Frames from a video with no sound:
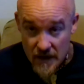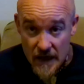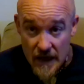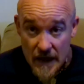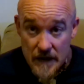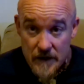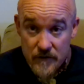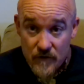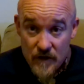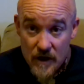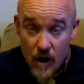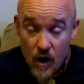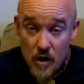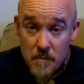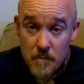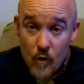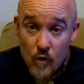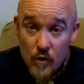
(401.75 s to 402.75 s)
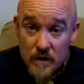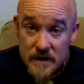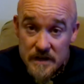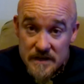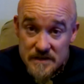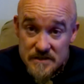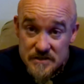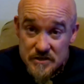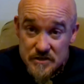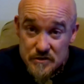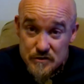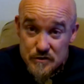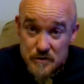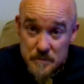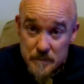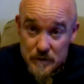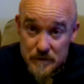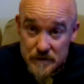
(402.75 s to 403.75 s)
And they are more easier to
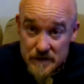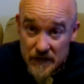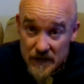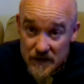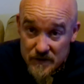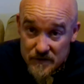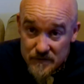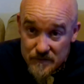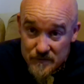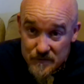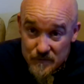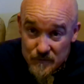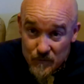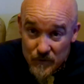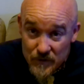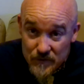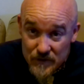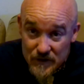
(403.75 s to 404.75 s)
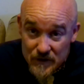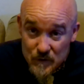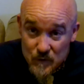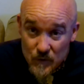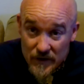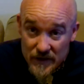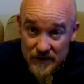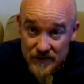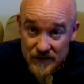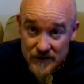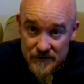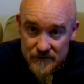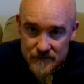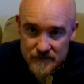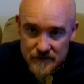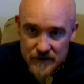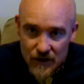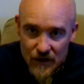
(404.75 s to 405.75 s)
communicate with in a way than
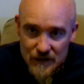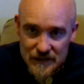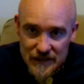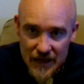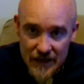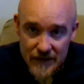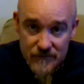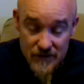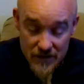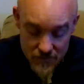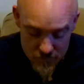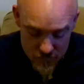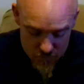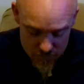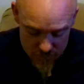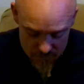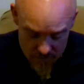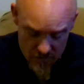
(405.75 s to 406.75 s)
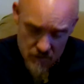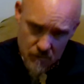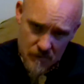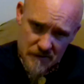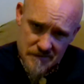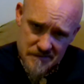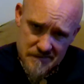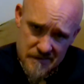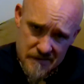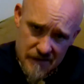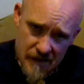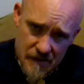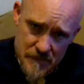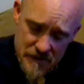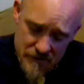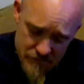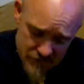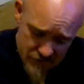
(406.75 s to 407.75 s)
a live animal. Well, I
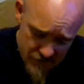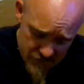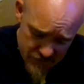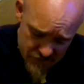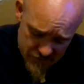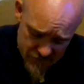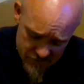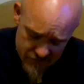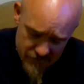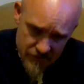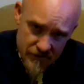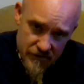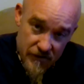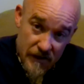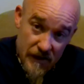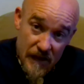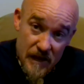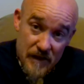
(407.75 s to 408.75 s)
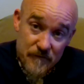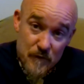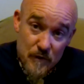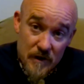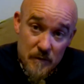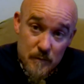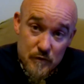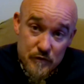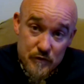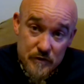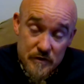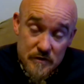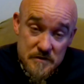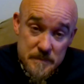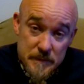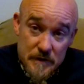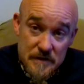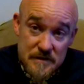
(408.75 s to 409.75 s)
mean, if you're able to hear
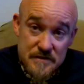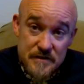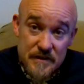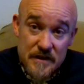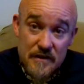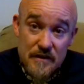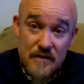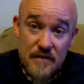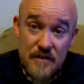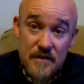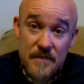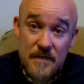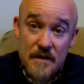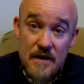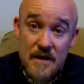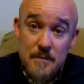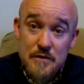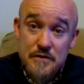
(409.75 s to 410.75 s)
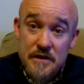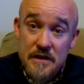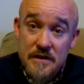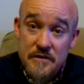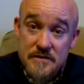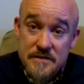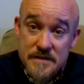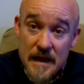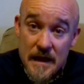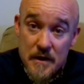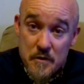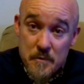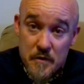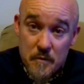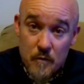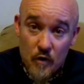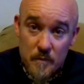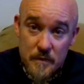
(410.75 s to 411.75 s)
spirits, they're able to understand a
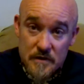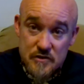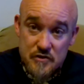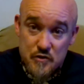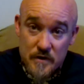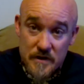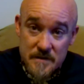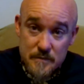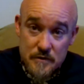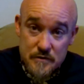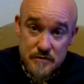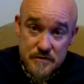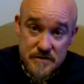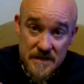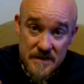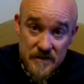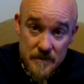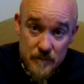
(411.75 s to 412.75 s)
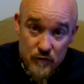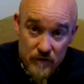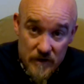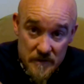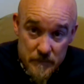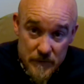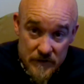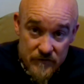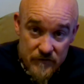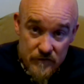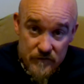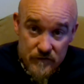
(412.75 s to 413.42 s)
bit more because you're able to send them direct pictures.